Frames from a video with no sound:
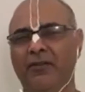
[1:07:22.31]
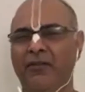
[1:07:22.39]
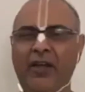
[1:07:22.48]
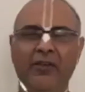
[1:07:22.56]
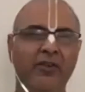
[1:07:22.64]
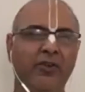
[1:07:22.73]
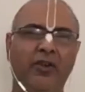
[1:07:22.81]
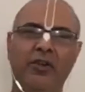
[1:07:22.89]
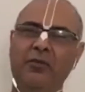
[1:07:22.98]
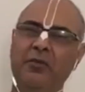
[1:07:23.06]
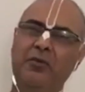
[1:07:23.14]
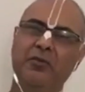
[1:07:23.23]
Why are we
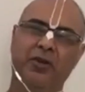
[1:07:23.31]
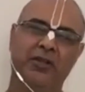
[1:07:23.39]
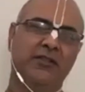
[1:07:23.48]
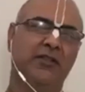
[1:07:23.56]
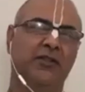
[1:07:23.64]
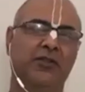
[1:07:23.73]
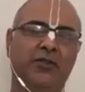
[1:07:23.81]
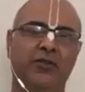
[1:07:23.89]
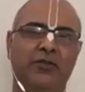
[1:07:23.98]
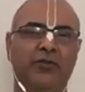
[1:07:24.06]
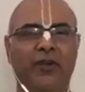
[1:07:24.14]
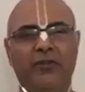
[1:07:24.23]
talking about
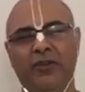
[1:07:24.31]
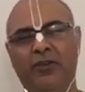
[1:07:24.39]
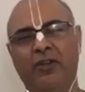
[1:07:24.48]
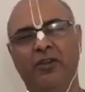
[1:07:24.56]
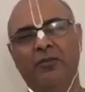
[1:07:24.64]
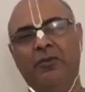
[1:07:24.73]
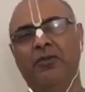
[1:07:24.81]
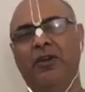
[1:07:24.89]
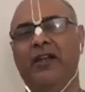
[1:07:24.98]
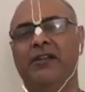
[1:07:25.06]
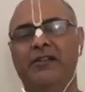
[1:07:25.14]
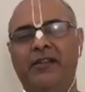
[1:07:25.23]
prostitutes? Why are we talking about
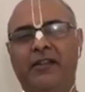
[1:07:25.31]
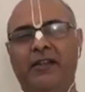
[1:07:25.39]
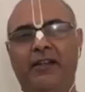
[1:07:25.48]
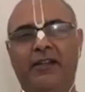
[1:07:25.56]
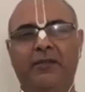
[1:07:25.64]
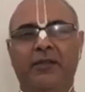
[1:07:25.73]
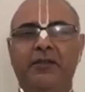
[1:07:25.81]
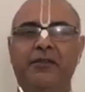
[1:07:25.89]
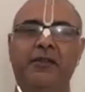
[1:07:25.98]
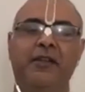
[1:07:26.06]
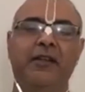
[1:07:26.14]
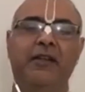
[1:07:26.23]
Ras Leela?
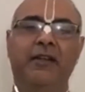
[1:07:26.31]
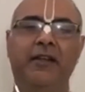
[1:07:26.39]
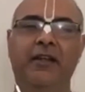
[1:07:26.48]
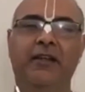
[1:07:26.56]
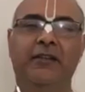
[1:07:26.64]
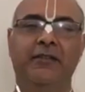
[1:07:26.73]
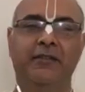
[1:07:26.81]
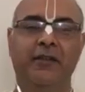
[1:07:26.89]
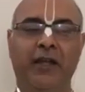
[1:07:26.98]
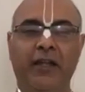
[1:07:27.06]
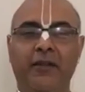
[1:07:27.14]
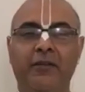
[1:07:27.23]

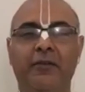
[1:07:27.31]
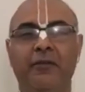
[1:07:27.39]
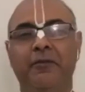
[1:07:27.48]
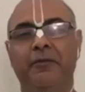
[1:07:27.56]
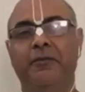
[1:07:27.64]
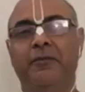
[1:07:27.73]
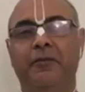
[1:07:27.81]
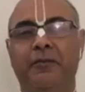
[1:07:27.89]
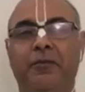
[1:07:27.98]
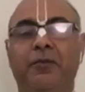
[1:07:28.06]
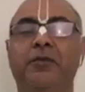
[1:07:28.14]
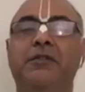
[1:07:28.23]
And
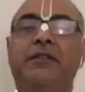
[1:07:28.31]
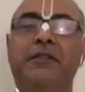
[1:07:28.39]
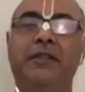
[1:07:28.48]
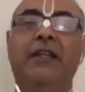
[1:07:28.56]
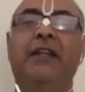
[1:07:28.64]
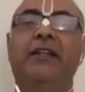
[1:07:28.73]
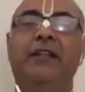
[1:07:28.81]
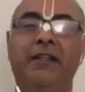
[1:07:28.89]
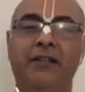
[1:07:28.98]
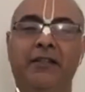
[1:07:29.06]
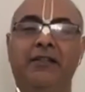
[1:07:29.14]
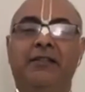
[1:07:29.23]
who's
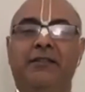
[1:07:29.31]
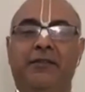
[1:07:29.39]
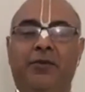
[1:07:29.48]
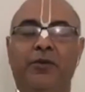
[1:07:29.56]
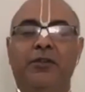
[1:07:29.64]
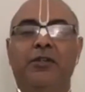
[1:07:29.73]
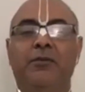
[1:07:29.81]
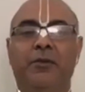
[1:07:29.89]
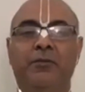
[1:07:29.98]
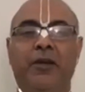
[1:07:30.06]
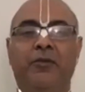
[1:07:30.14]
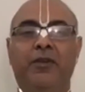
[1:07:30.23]
narrating this whole Srimad
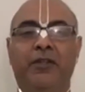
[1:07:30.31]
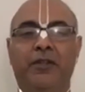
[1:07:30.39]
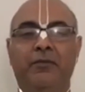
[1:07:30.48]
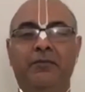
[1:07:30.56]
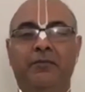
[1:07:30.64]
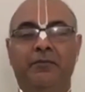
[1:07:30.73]
Bhagavatam?